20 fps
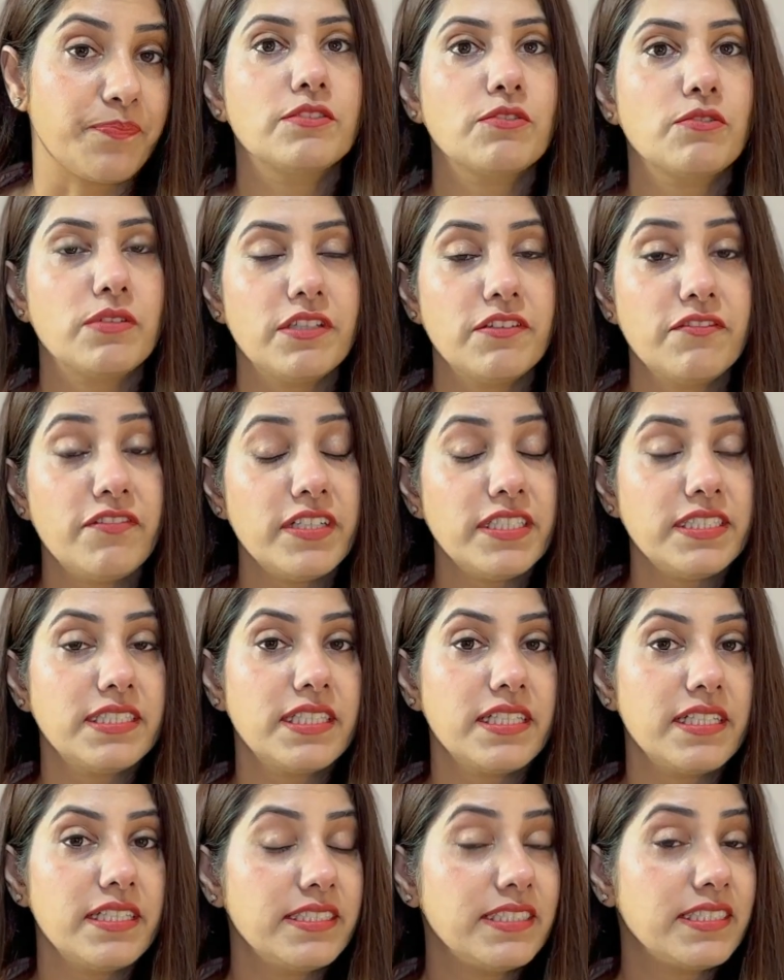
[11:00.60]
So if I
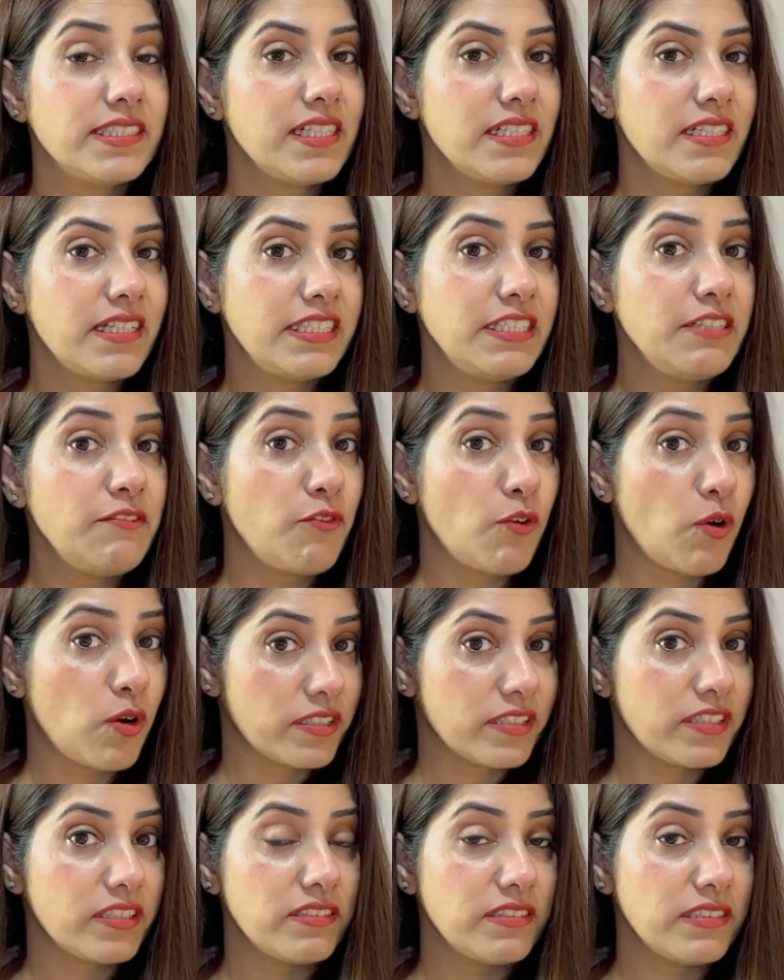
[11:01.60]
say, is there any
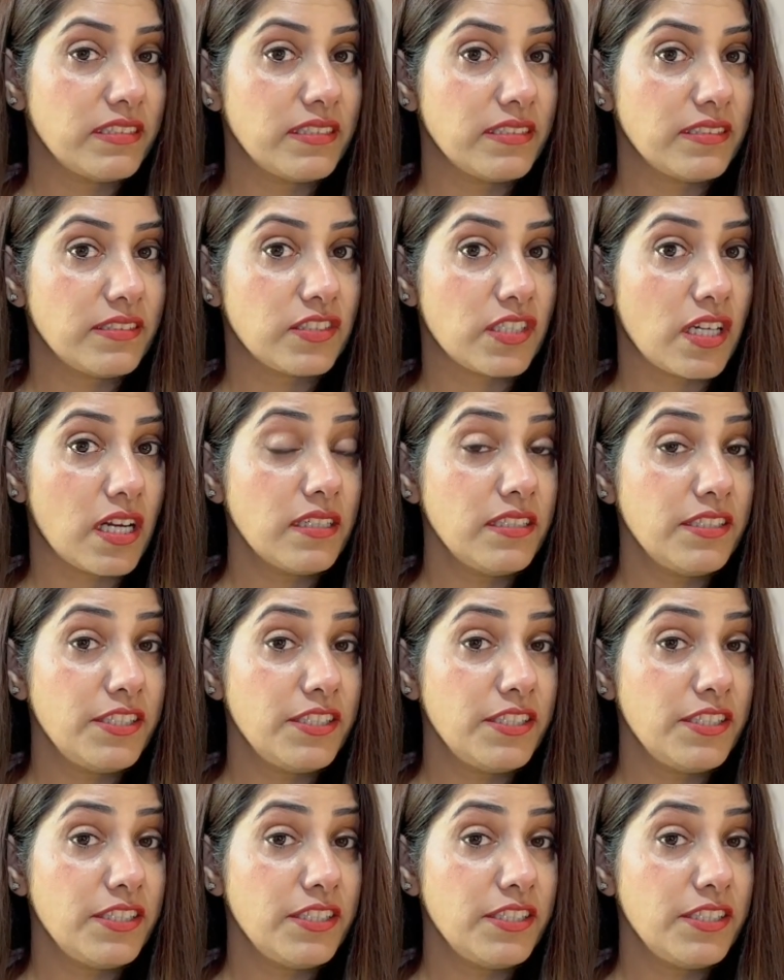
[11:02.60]
water in the jug?